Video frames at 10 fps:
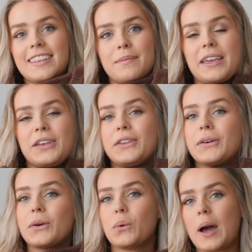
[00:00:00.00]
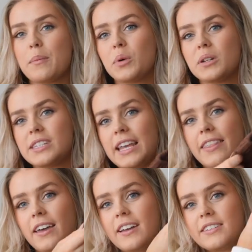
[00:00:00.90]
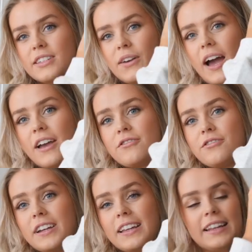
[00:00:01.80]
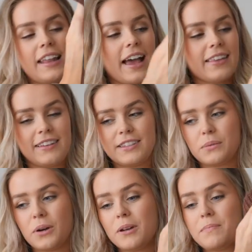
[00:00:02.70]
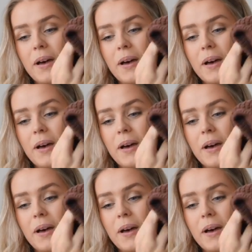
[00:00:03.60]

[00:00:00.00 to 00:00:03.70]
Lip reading: they make you look quite put together. So I really like this one.